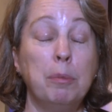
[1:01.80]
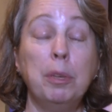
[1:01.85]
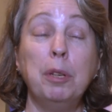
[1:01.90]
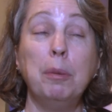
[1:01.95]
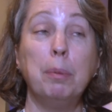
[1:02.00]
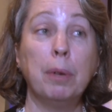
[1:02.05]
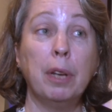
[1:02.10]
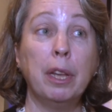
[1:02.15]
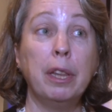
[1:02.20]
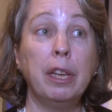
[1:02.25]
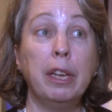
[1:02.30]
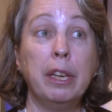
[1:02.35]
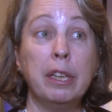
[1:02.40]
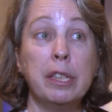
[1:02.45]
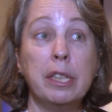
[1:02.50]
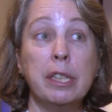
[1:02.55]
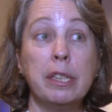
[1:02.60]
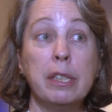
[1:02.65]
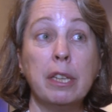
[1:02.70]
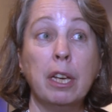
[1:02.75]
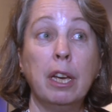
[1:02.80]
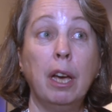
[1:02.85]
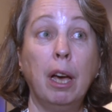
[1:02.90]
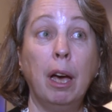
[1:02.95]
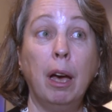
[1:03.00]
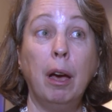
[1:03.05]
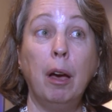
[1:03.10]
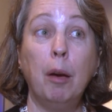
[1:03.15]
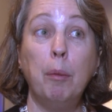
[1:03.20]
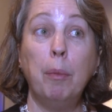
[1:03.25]
of people, I think it is,
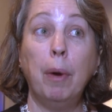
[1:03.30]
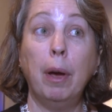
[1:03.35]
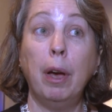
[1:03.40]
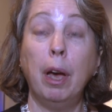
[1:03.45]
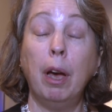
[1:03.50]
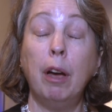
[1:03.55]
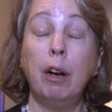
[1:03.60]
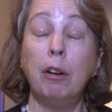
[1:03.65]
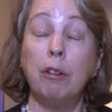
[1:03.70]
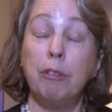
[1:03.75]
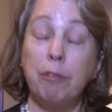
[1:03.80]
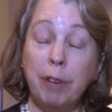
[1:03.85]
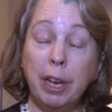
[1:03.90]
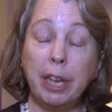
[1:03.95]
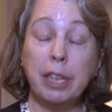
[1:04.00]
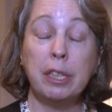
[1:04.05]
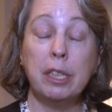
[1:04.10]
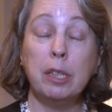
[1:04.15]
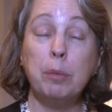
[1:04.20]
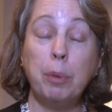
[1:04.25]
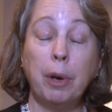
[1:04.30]
are affected